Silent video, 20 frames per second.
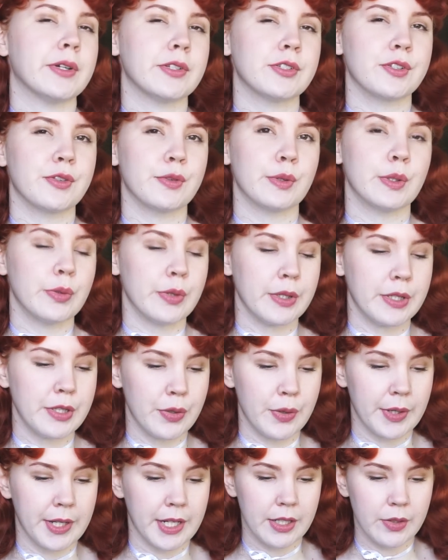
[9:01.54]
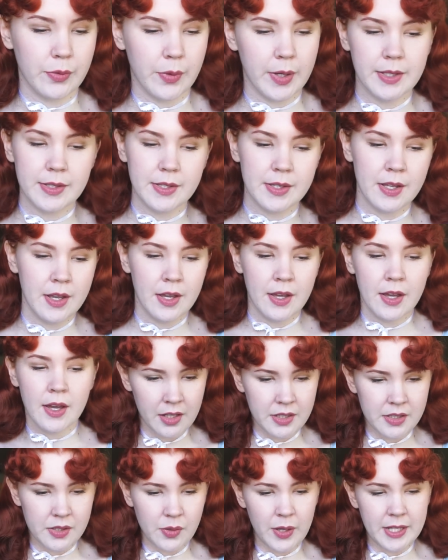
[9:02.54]
push through and do it anyways.
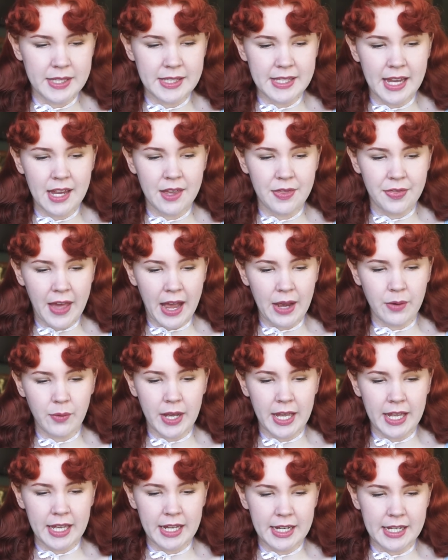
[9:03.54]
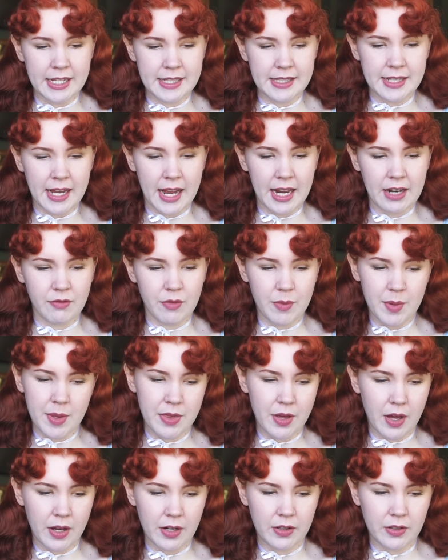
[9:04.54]
So I'd say in that way it is kind of a
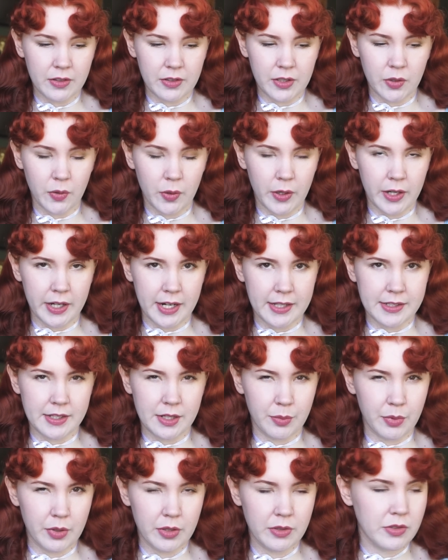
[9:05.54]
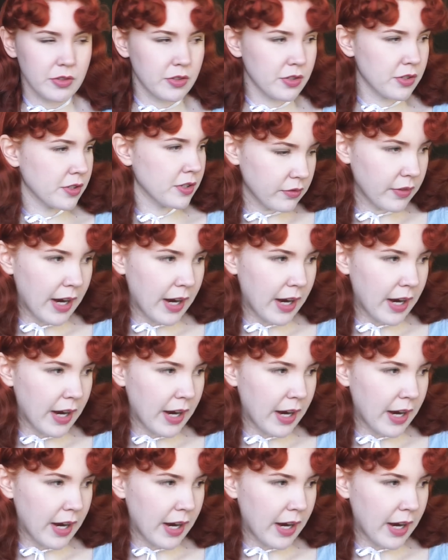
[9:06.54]
methodical and organized approach